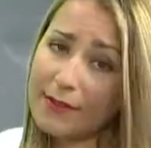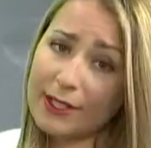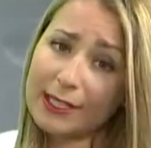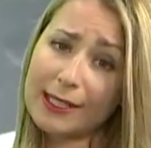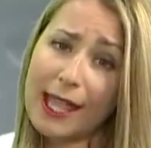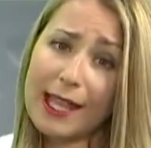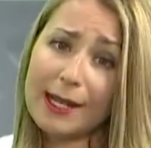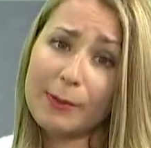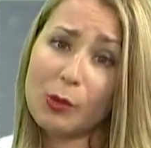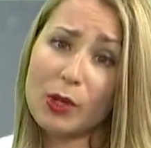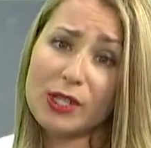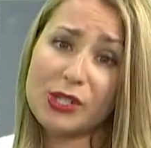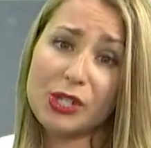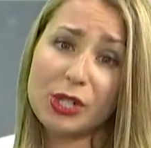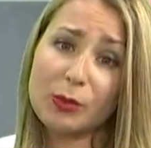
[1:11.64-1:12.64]
of Atlantic
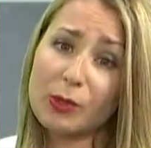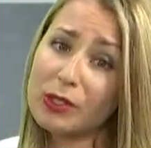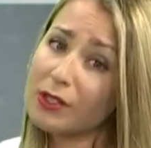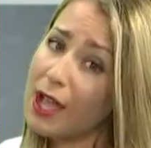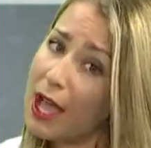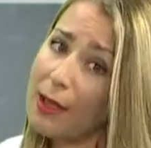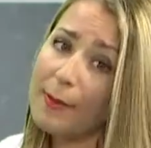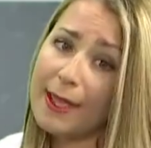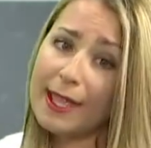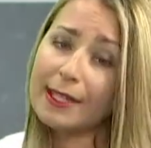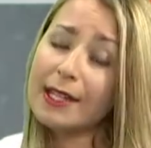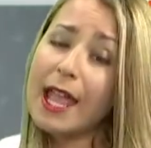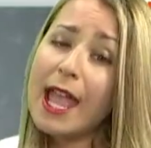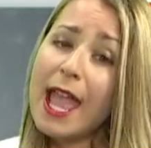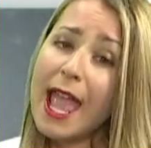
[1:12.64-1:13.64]
moisture will come
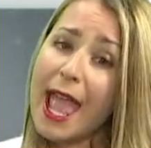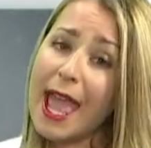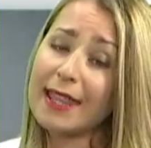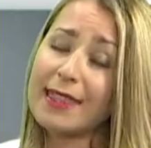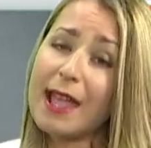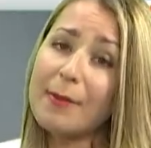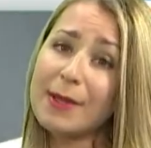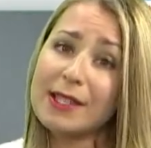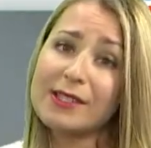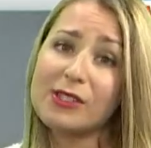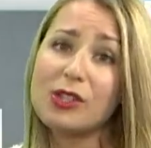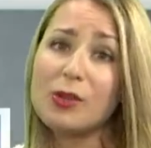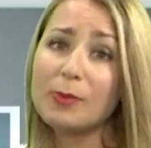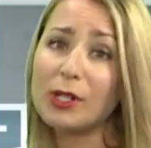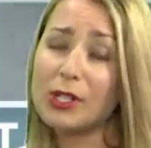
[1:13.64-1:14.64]
in, and that
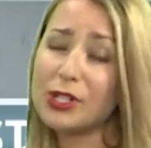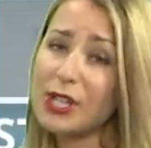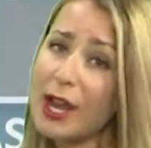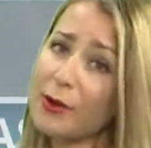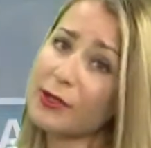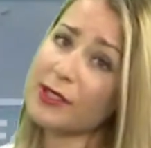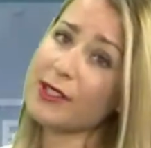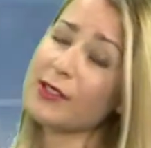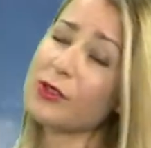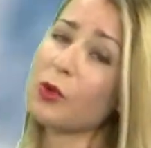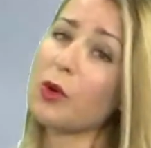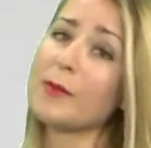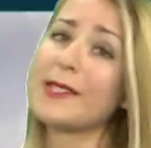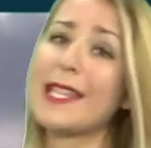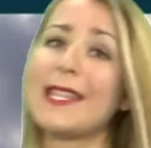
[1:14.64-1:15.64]
means numerous showers and
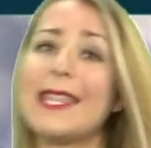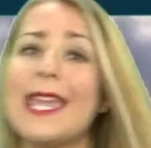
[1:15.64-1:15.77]
storms in